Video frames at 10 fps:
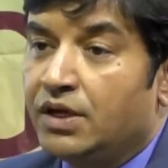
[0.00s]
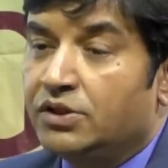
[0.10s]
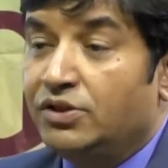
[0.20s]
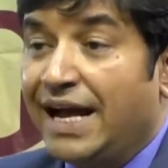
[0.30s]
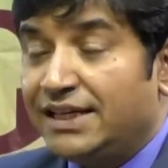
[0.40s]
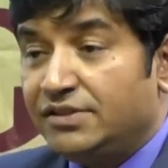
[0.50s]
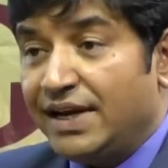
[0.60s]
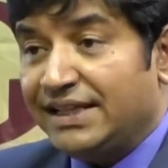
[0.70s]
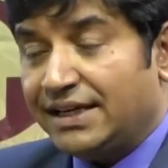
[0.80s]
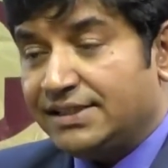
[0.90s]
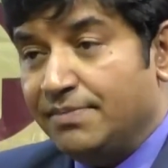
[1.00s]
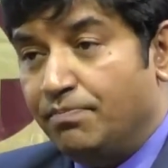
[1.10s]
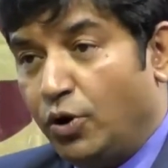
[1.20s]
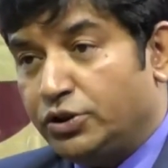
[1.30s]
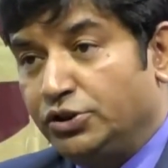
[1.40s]
So that is why that is the
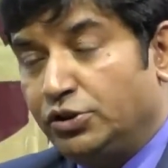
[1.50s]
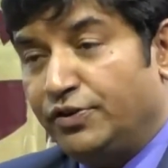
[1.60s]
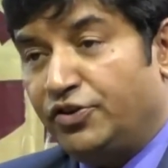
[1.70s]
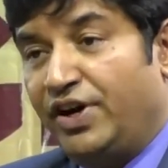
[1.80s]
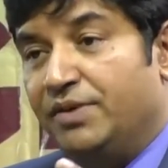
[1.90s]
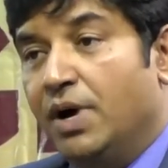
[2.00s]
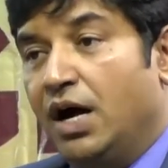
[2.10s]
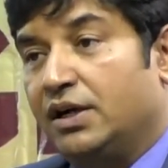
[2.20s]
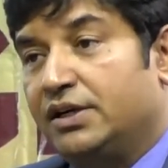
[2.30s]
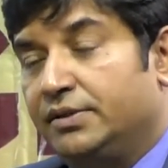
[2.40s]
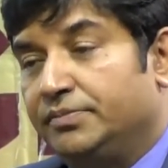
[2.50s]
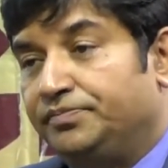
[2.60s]
importance of a trademark.